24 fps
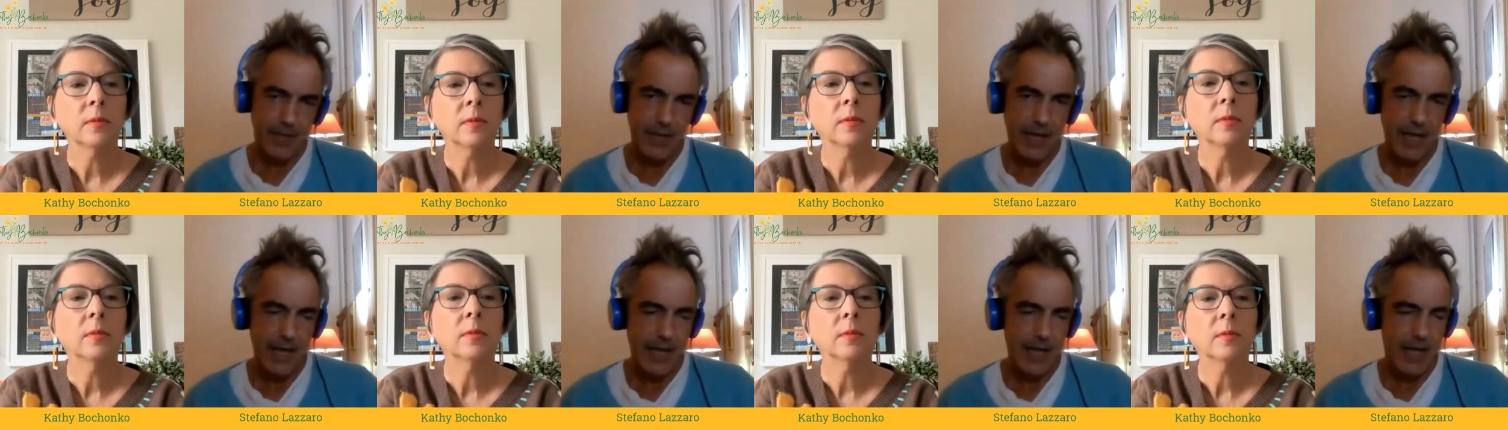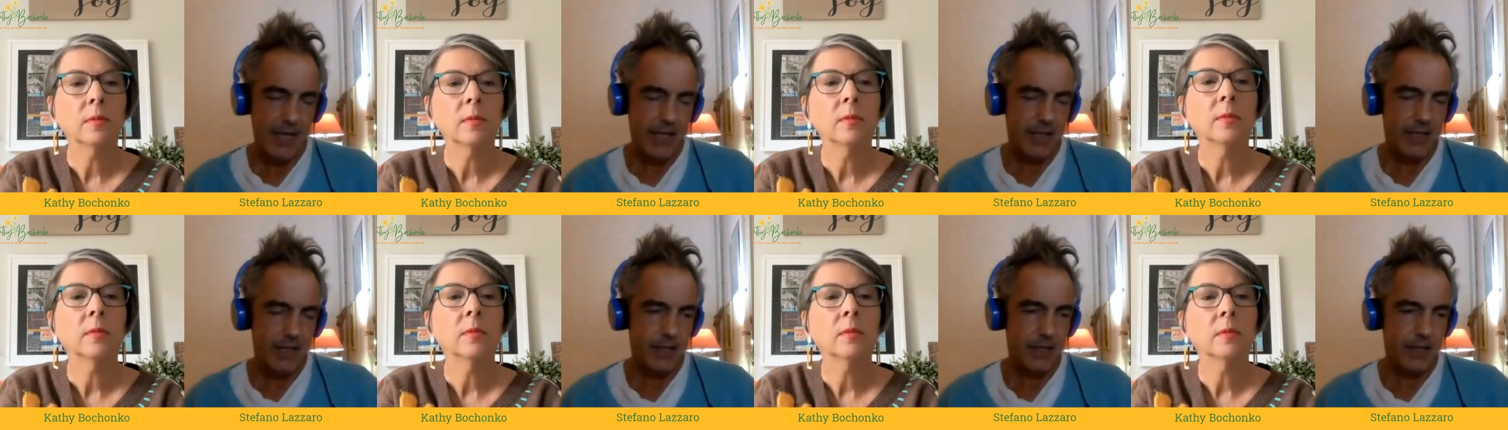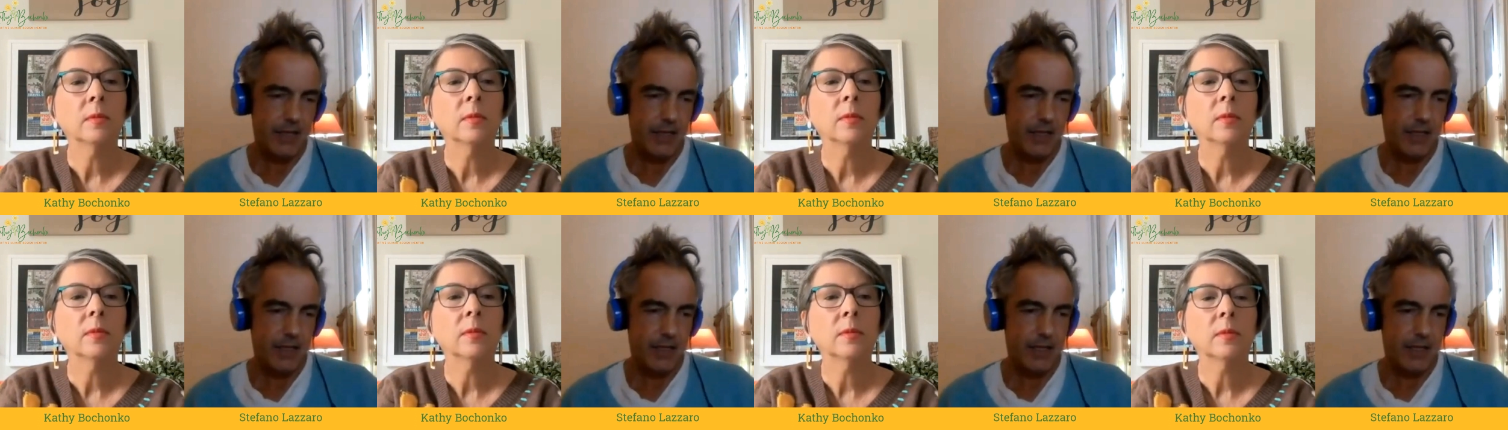
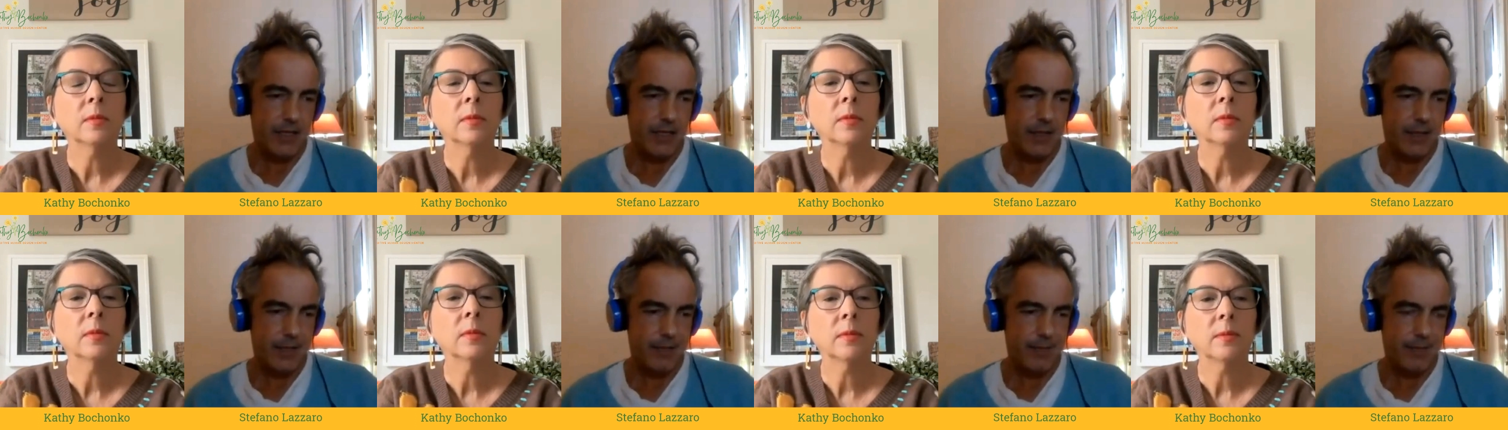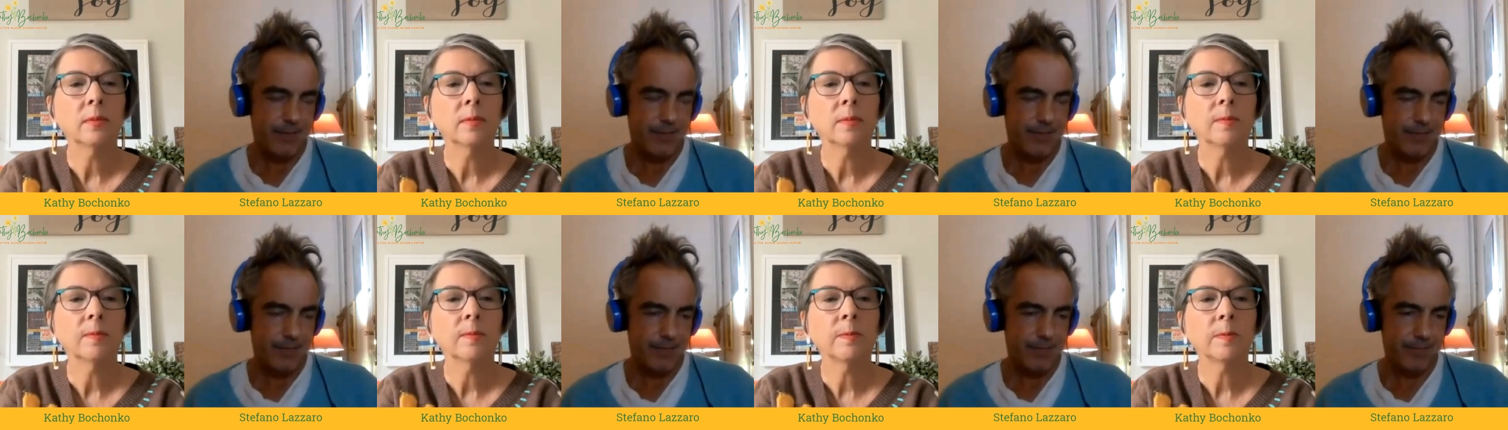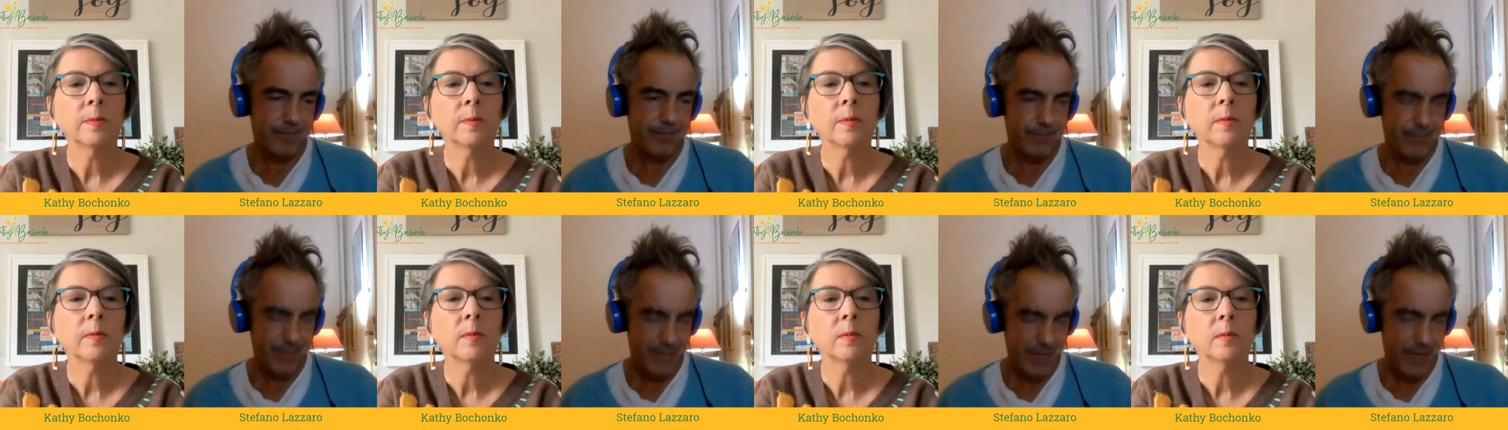Speaker 1: and um,
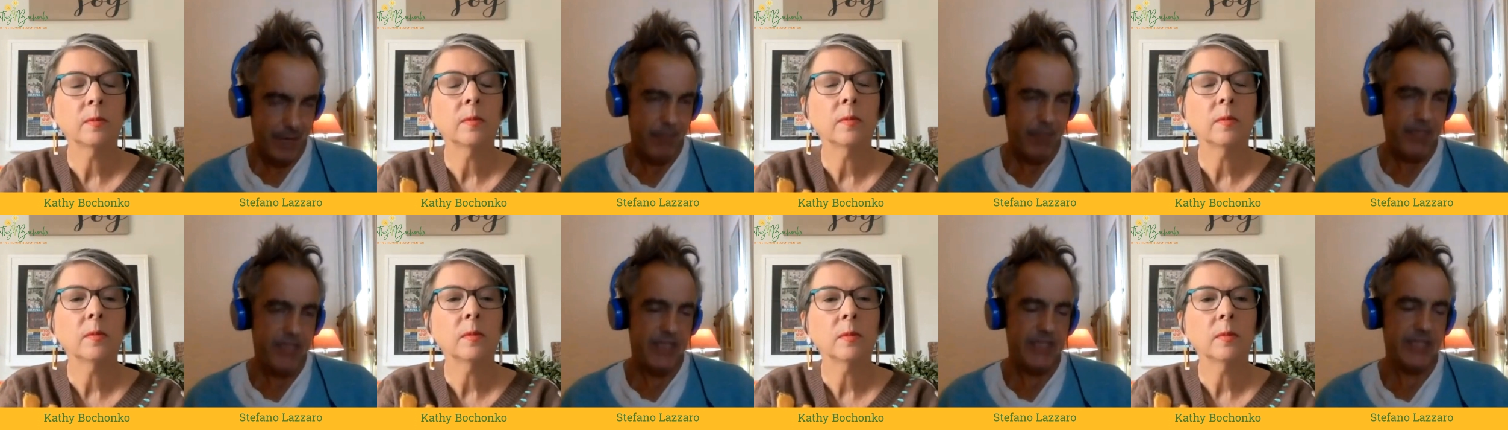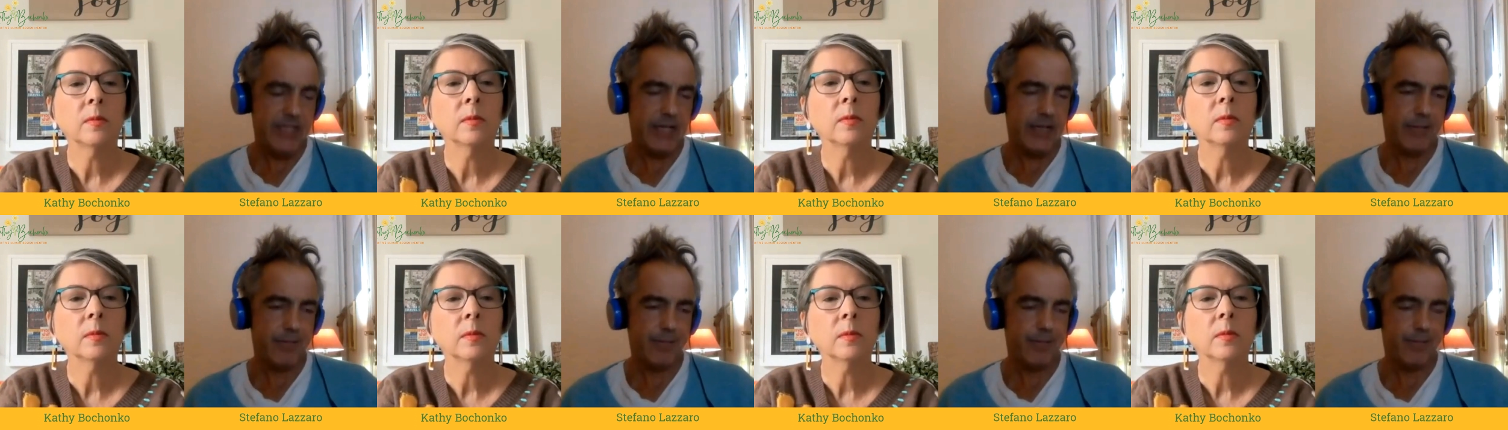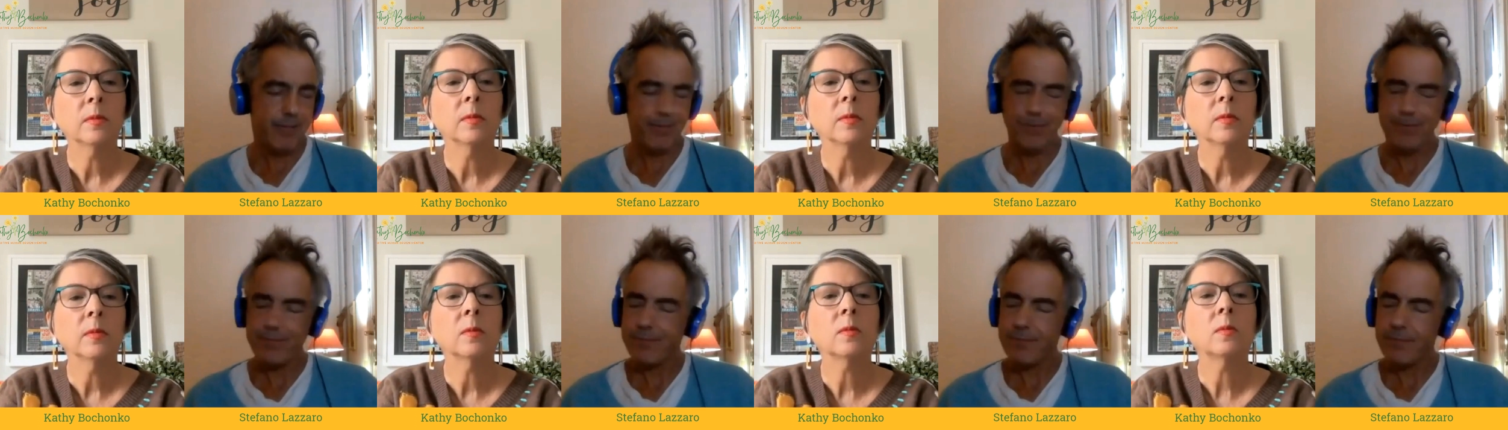in Ibiza,
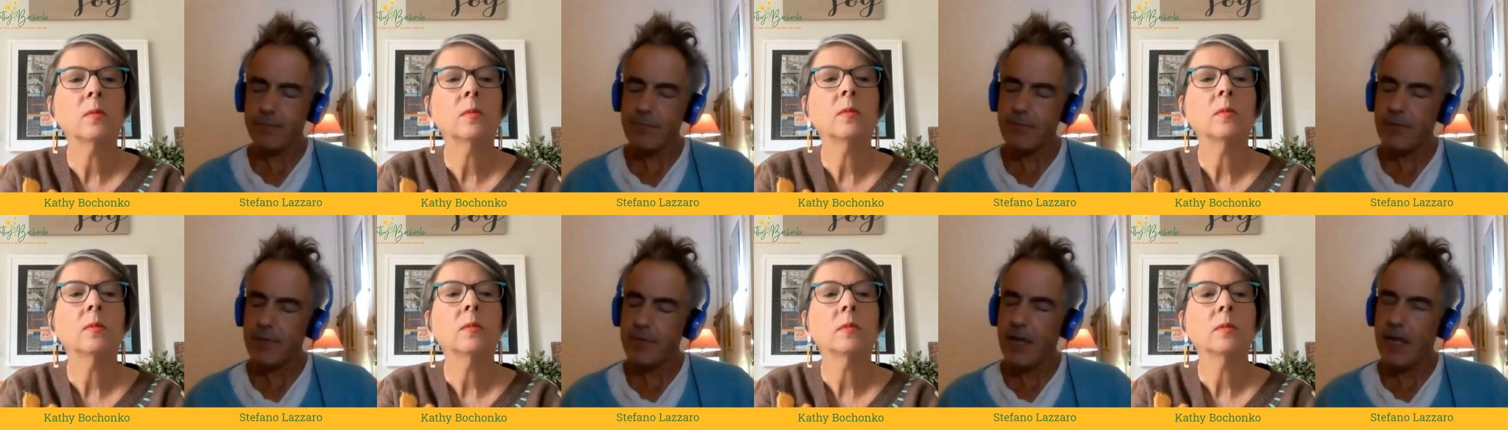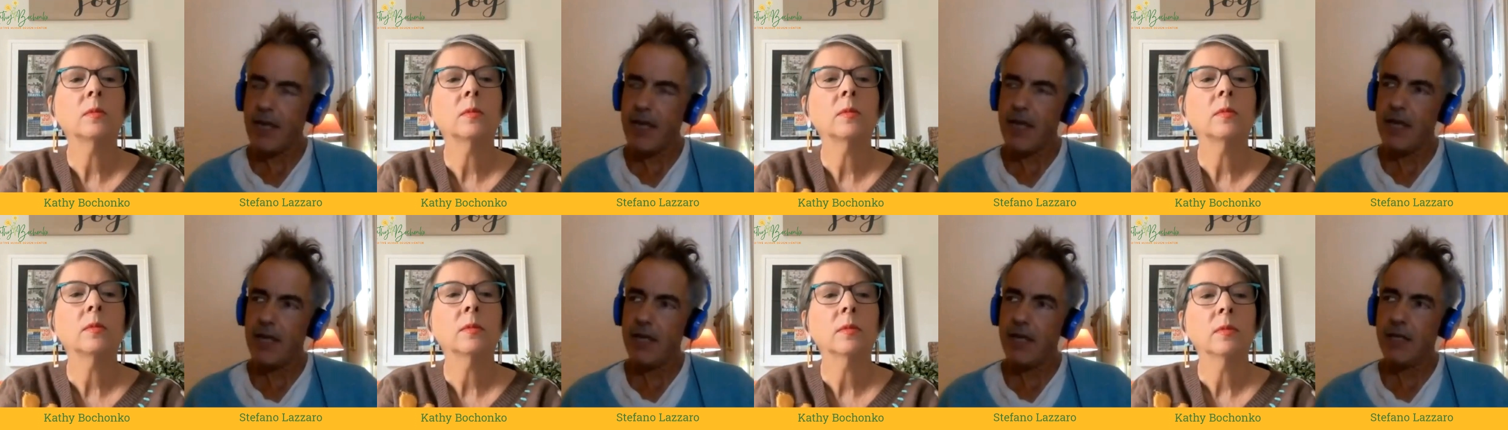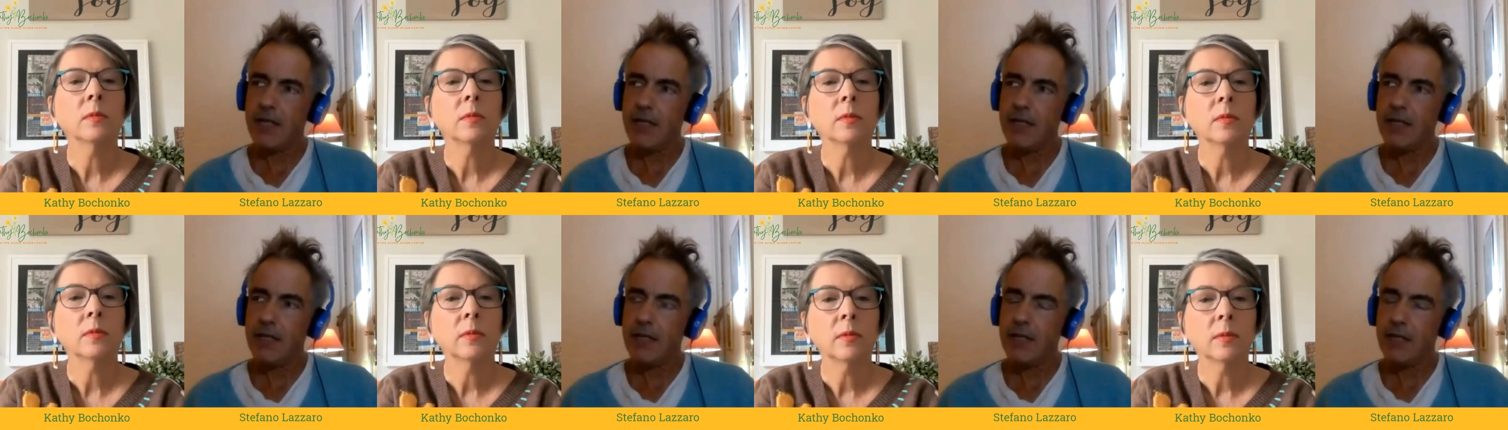
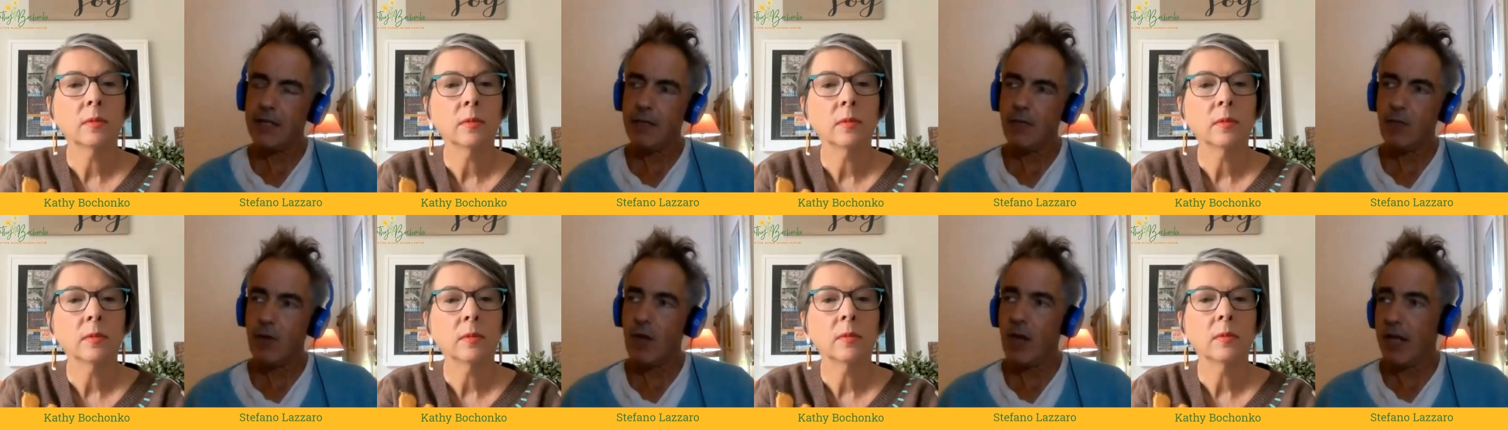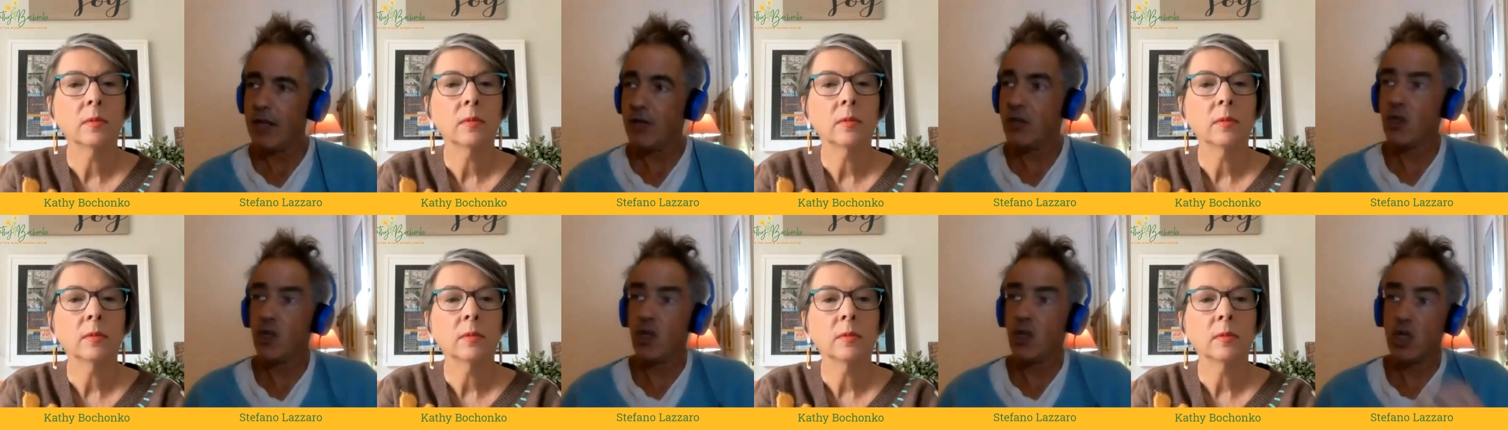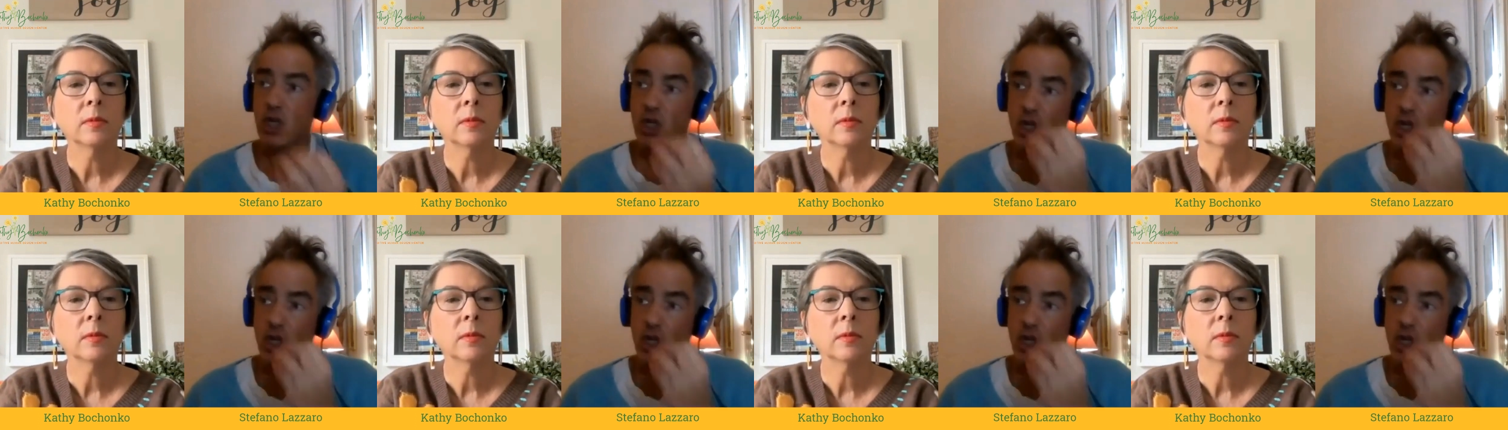and uh, well, I took a